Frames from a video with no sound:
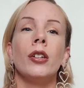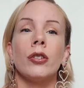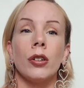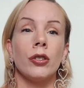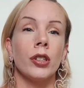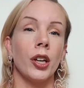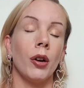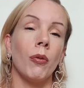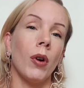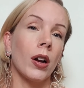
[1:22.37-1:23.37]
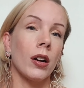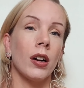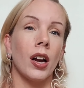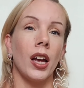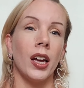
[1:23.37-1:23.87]
Start drinking
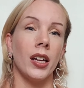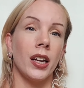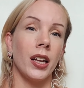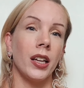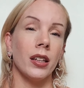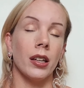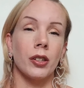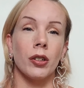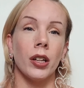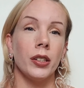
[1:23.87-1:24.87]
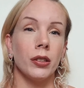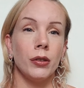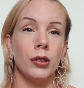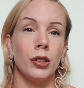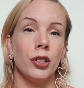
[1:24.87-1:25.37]
water and any electrolyte
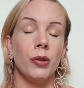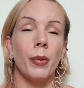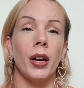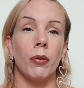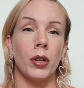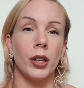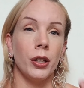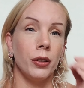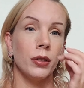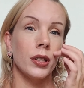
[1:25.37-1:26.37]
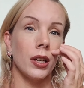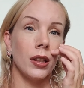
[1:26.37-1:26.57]
solutions you might want to use